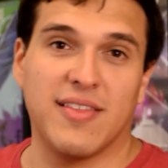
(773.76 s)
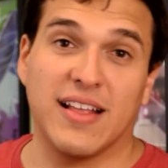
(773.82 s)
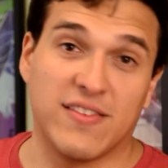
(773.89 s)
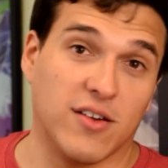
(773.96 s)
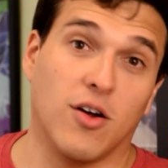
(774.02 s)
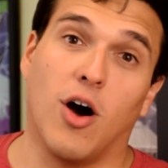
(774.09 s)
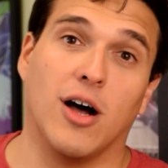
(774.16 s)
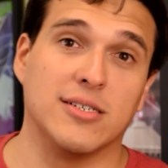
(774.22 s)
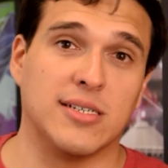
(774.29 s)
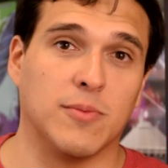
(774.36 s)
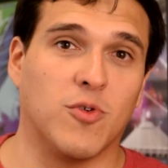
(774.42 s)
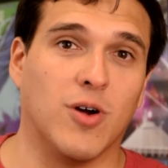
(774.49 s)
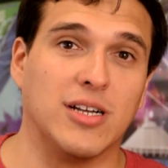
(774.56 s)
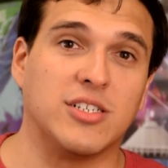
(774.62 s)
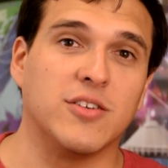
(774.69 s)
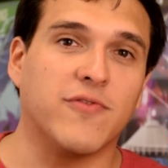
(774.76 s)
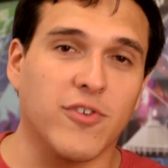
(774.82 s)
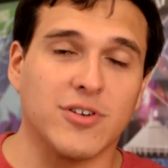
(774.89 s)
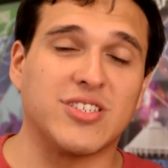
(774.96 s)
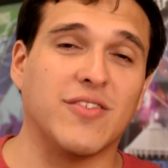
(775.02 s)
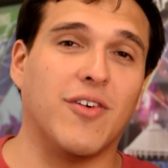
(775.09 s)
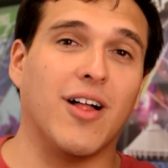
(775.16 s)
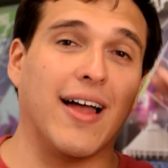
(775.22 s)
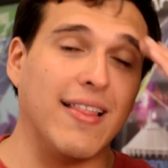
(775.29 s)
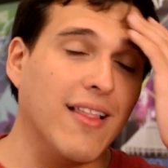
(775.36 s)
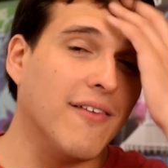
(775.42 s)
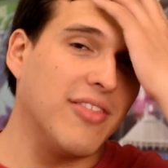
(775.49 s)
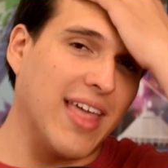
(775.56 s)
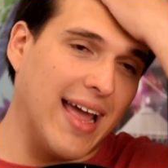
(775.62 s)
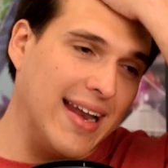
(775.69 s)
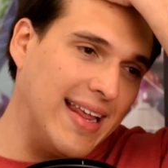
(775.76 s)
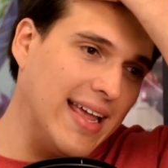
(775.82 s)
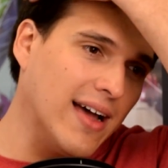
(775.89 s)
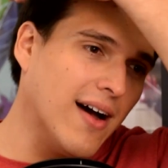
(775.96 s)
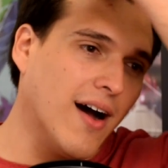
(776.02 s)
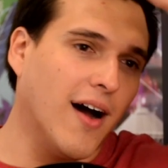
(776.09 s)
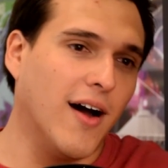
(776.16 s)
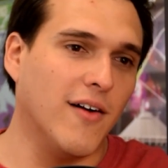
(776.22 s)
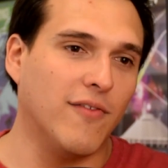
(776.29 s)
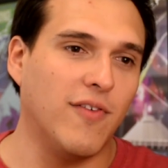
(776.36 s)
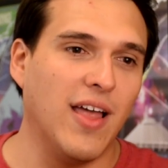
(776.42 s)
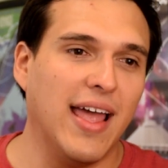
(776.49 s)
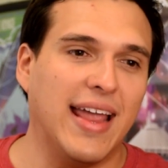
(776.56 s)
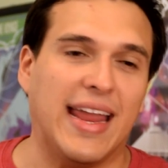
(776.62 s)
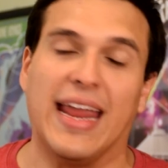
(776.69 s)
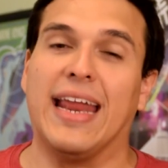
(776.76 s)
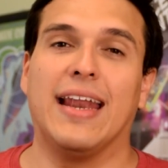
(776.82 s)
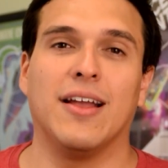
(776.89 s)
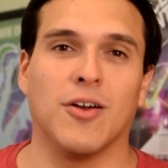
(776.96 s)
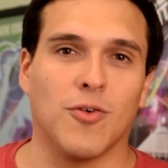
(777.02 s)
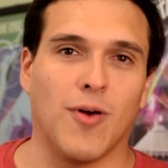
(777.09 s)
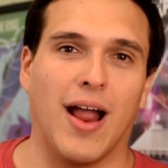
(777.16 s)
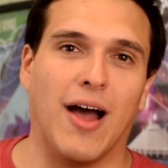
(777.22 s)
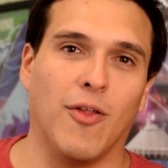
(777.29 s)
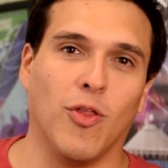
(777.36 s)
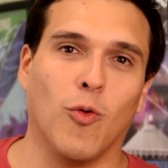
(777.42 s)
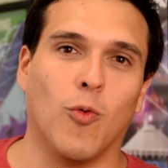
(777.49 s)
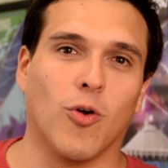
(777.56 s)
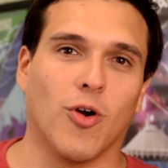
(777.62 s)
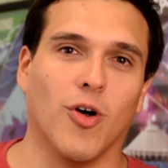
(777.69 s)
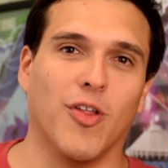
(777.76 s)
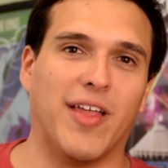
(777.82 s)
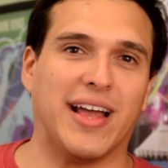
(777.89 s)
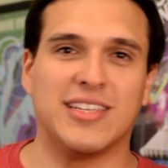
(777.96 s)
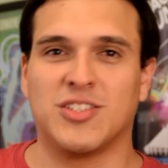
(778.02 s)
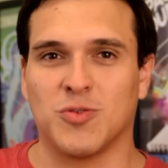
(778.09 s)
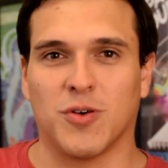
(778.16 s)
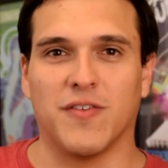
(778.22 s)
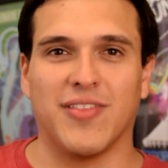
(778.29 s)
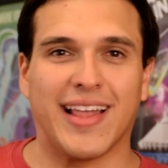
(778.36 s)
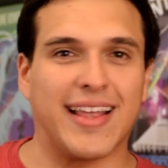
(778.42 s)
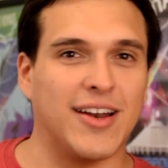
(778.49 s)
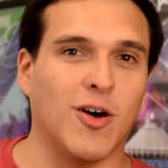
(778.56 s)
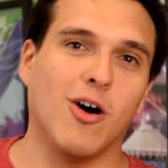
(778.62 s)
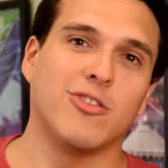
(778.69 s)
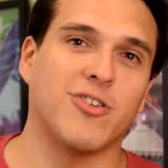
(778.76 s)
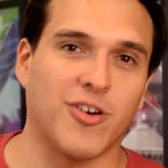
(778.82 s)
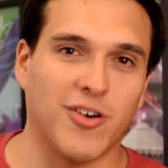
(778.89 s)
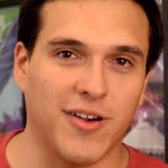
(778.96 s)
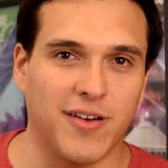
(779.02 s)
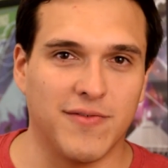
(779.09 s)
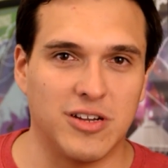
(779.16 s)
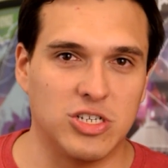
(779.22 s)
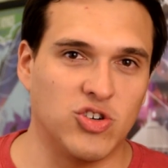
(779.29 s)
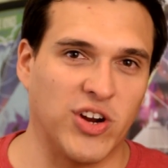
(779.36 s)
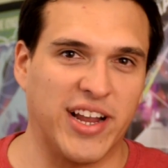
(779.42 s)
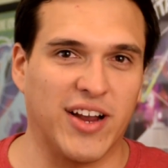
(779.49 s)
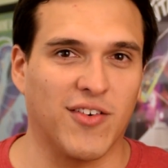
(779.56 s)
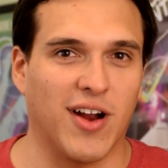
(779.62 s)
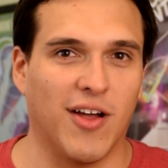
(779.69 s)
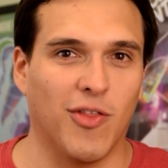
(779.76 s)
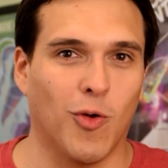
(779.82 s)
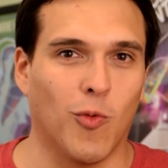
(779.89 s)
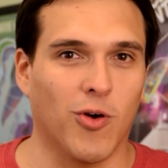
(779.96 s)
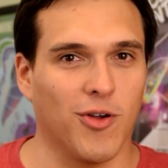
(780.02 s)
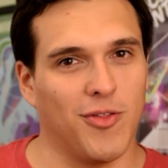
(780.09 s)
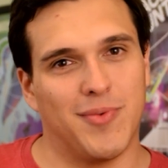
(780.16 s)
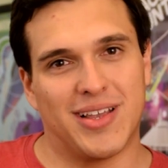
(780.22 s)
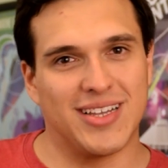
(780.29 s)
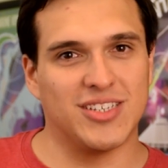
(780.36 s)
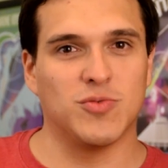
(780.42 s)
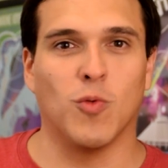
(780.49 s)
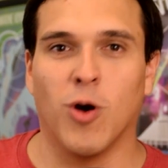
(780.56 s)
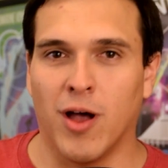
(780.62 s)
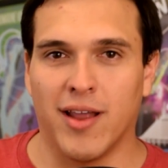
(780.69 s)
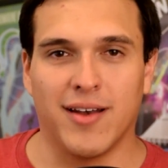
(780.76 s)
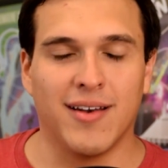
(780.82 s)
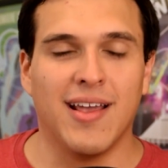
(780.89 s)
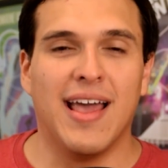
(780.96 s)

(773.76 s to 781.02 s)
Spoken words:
That's an awesome question. First of all, I love the idea of eating around the world as sort of like an alternative to drinking around the world because, one,